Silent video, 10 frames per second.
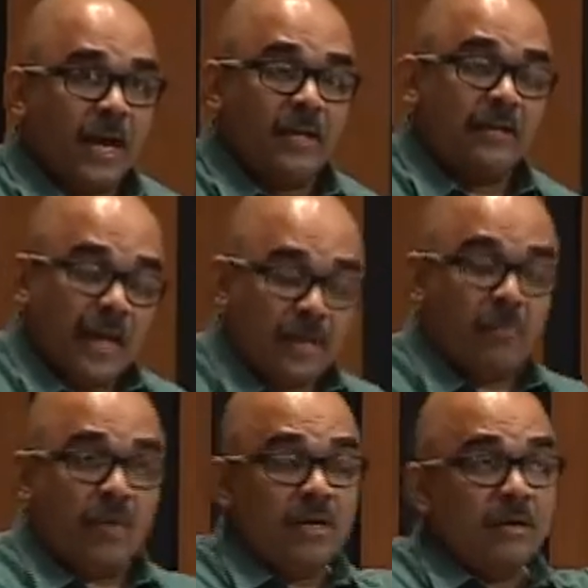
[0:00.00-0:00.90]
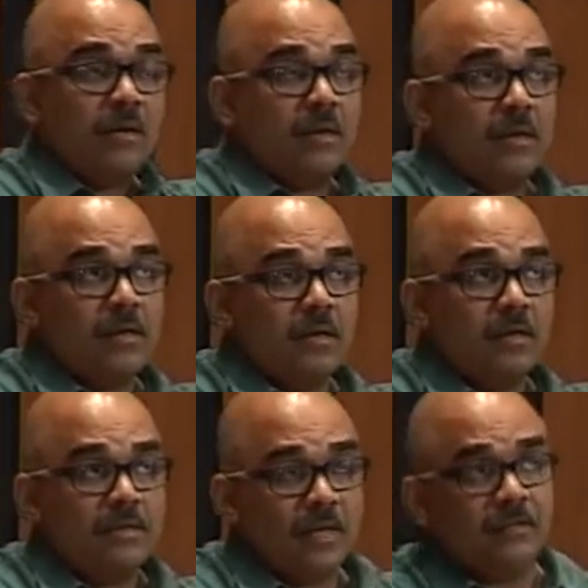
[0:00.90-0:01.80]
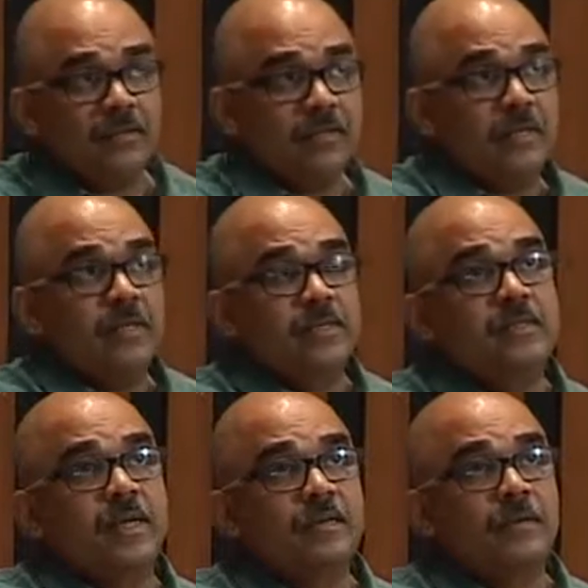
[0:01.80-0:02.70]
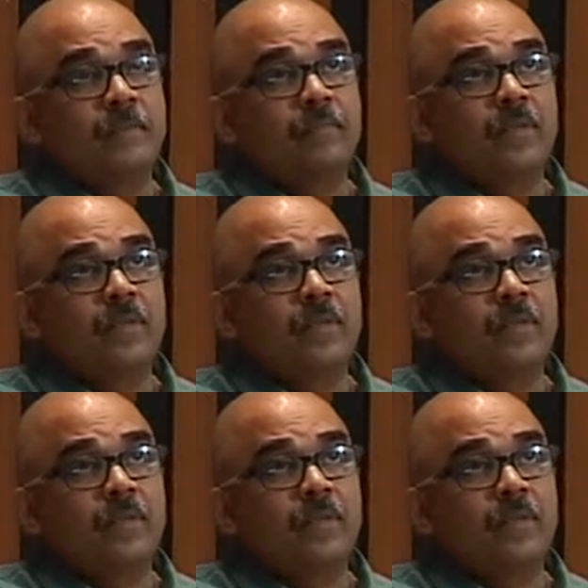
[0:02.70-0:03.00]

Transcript: And the other thing is that